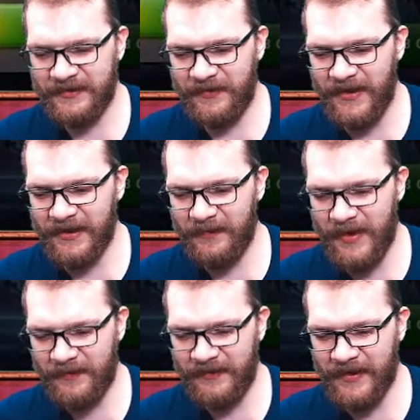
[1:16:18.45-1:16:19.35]
to rank him
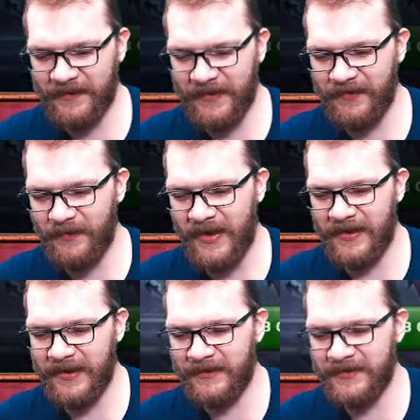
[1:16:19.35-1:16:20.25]
up to rank three for
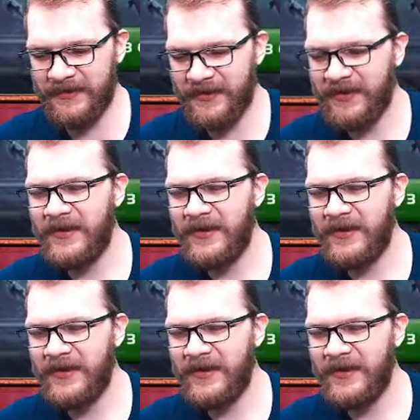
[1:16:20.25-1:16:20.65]
battlegrounds.